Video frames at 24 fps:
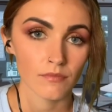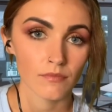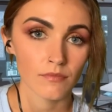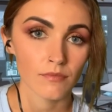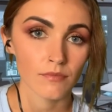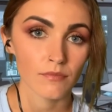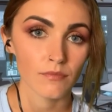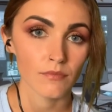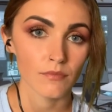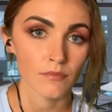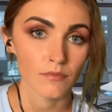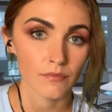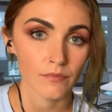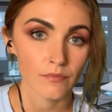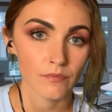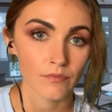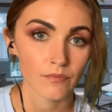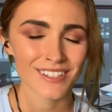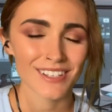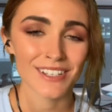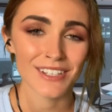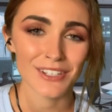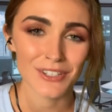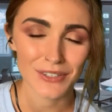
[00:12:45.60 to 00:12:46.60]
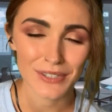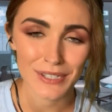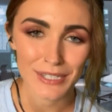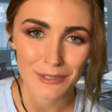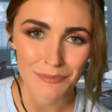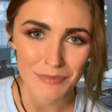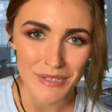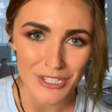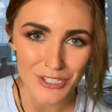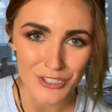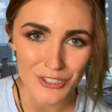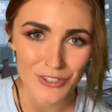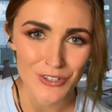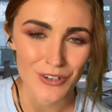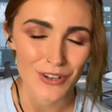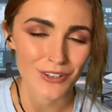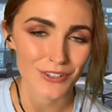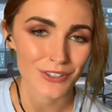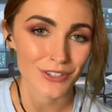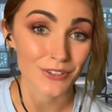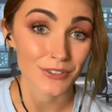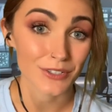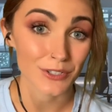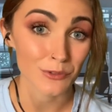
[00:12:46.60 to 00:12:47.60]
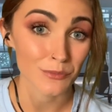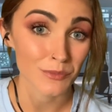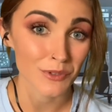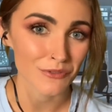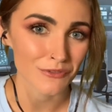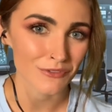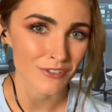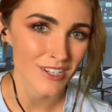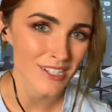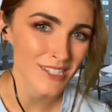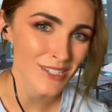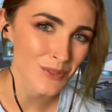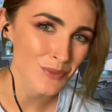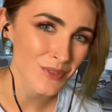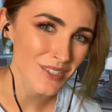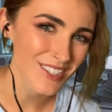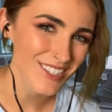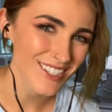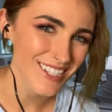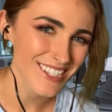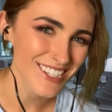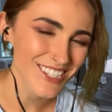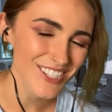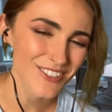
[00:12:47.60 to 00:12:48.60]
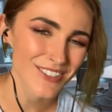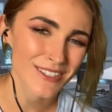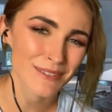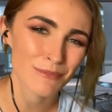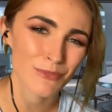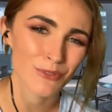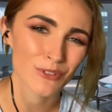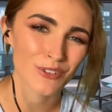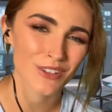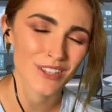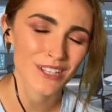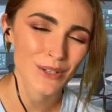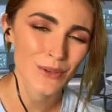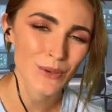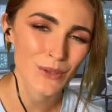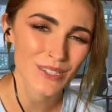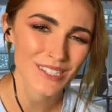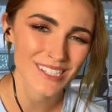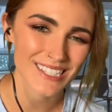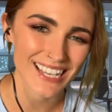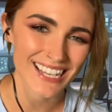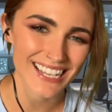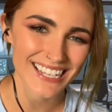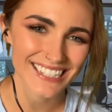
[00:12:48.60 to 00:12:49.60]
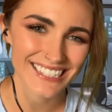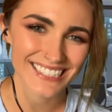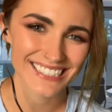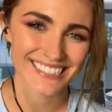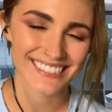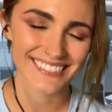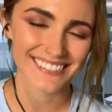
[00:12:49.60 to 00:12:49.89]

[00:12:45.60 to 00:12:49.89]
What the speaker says: You're gonna make sure all your human friends wear sunscreen before they go outside?